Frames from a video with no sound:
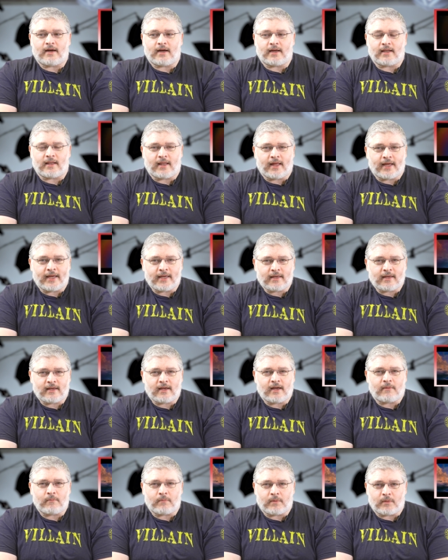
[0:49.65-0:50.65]
I
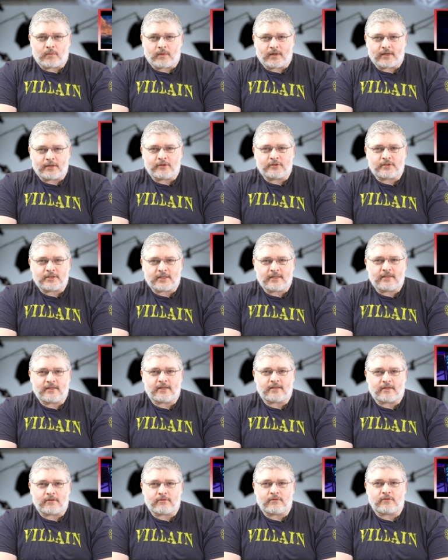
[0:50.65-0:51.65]
like but when you see
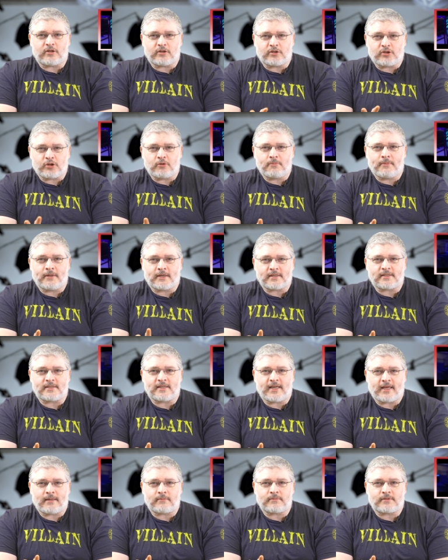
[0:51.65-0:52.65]
that the, the two
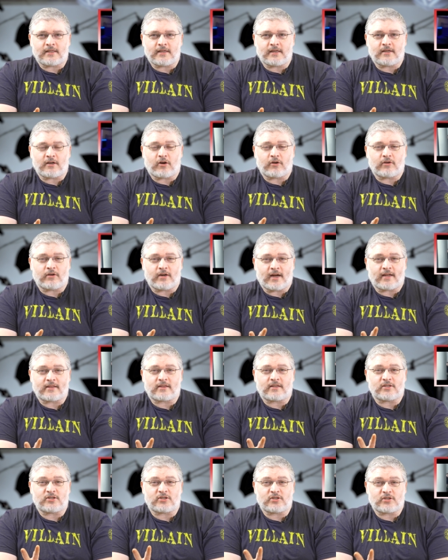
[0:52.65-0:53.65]
biggest names in it are
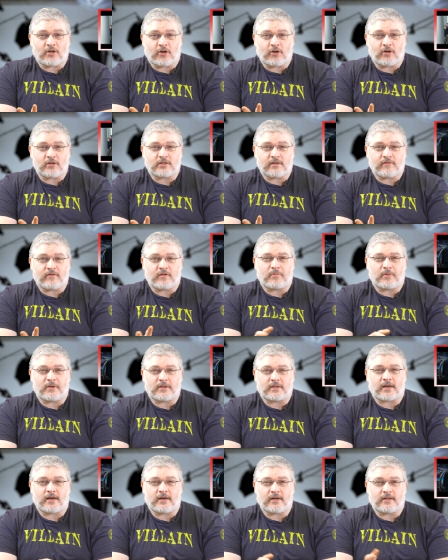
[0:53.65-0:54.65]
not the stars of it,
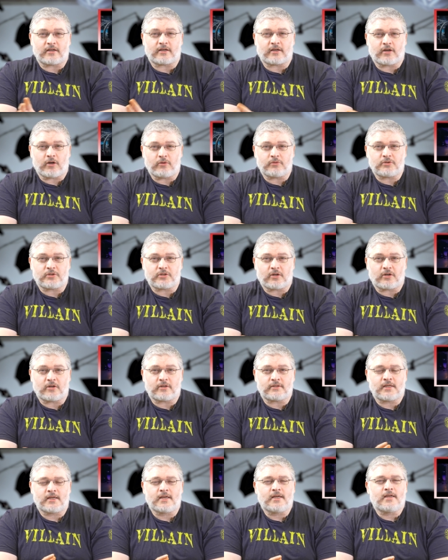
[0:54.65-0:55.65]
but kind of the co
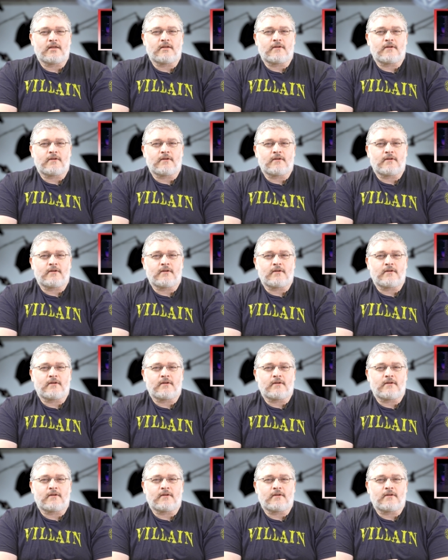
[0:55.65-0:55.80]
stars,